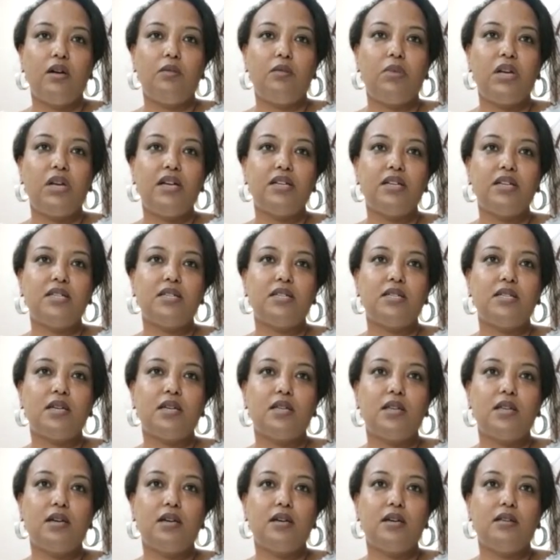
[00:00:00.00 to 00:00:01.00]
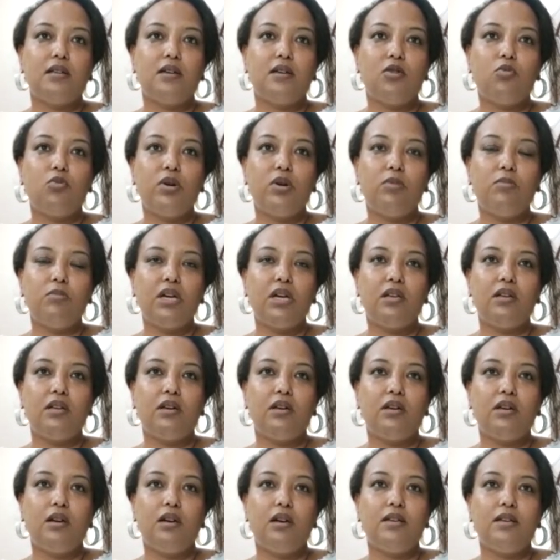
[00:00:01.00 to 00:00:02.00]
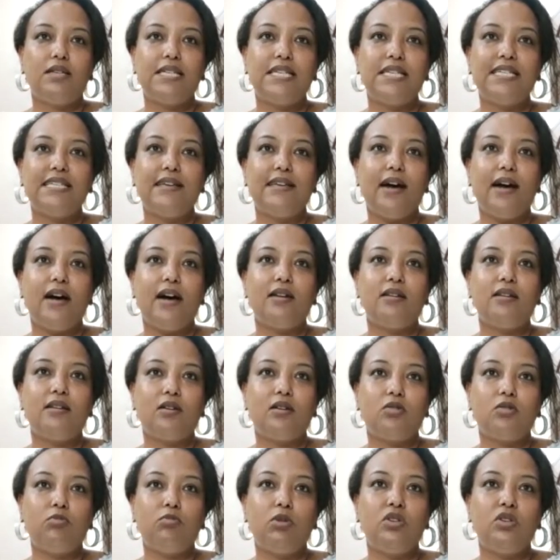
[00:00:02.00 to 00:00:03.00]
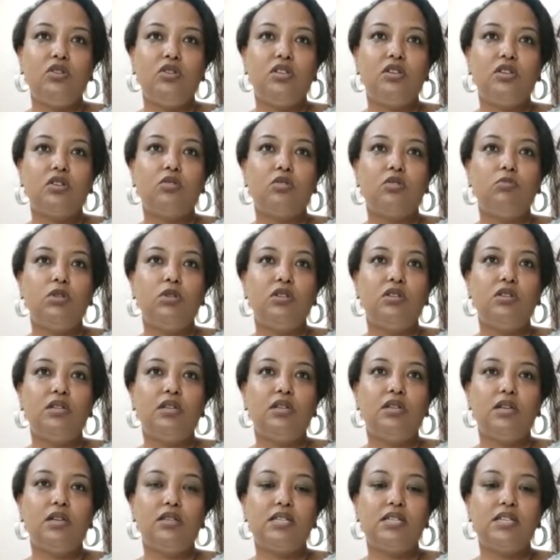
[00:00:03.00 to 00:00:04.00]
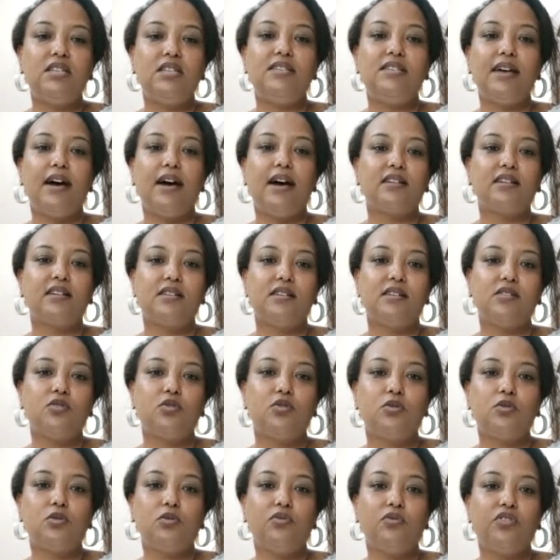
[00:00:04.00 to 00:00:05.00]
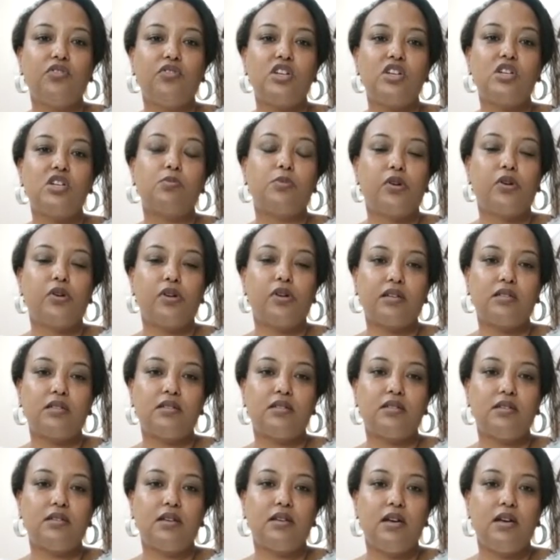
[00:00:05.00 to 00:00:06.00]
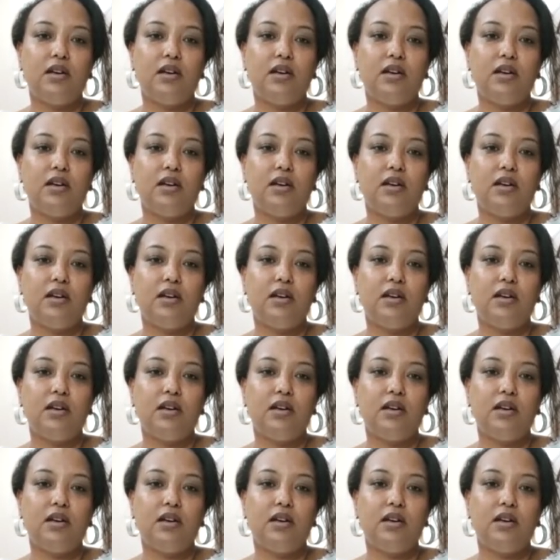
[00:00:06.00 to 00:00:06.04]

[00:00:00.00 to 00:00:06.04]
Plus the women, since they are in the community gets easy access to fresh products.